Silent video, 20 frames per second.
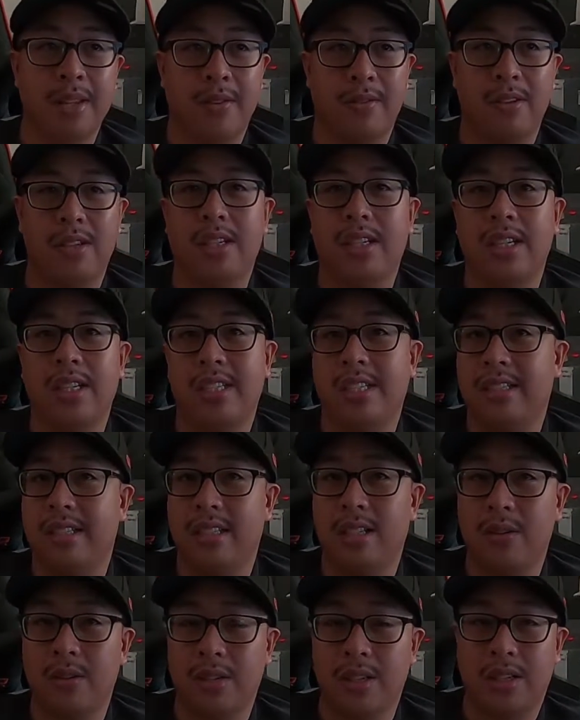If you're looking to just
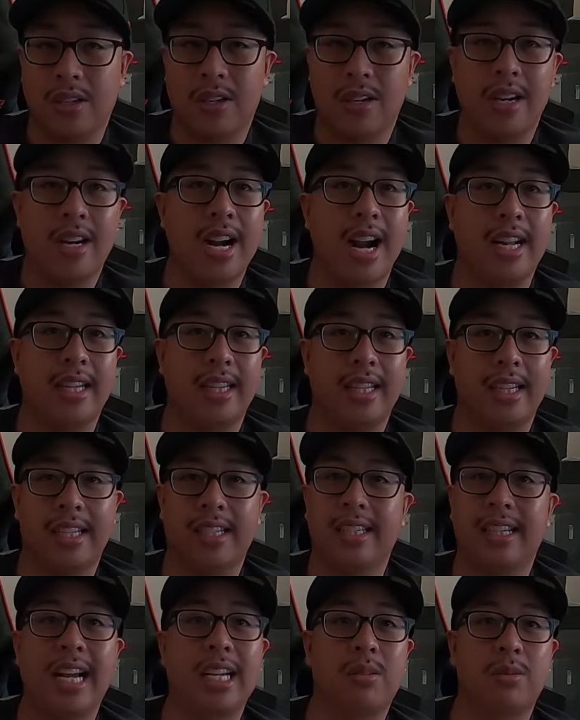lower your car, I think
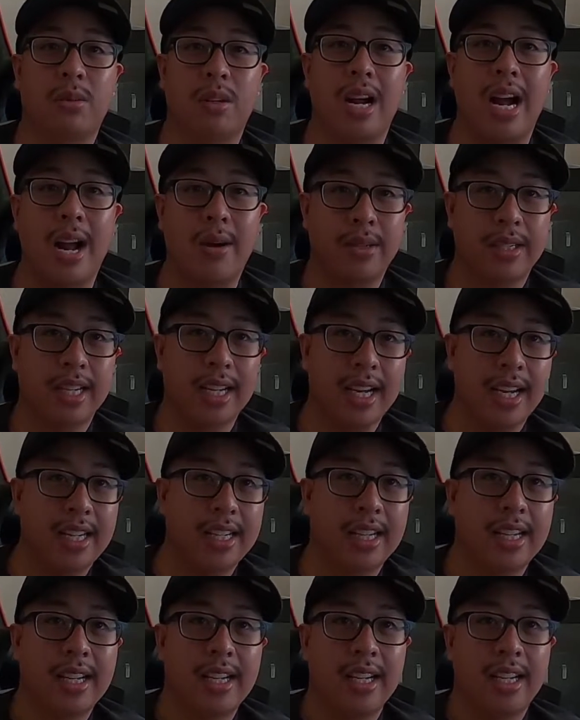that's where I would get,